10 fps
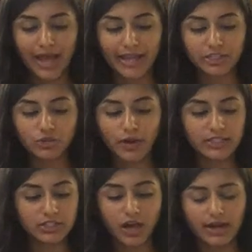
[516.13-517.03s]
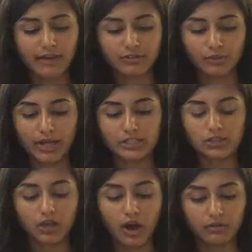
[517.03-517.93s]
I knew I did not have the right
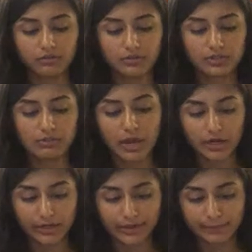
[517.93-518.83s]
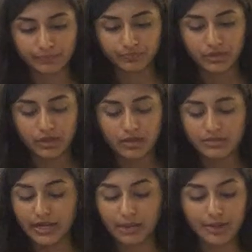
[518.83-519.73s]
to love, to marry.
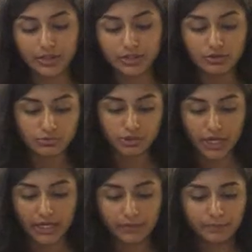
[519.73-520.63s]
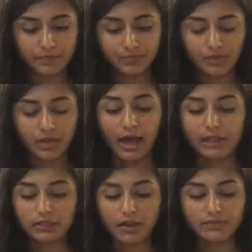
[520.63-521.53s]
Then I met you, Jane.
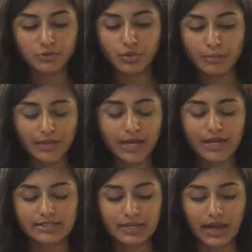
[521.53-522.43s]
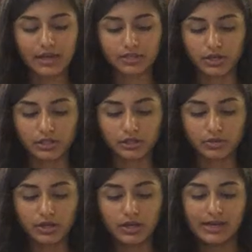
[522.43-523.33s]
I loved you the minute I set eyes on
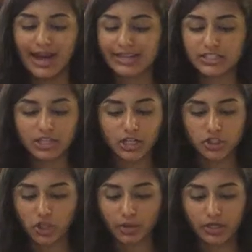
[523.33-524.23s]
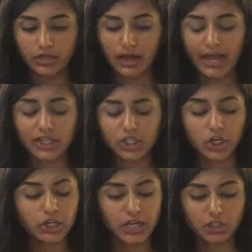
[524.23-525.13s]
you. I did not show it. I
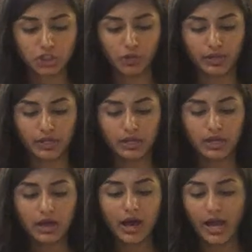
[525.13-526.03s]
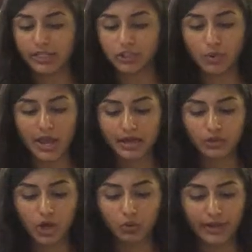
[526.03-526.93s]
could not show it. I knew I had
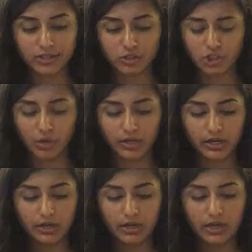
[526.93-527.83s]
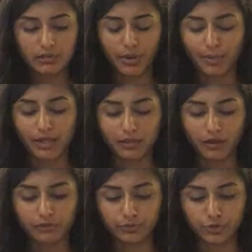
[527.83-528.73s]
no right to show it. But my
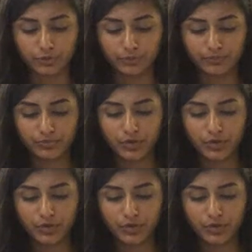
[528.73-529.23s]
love grew.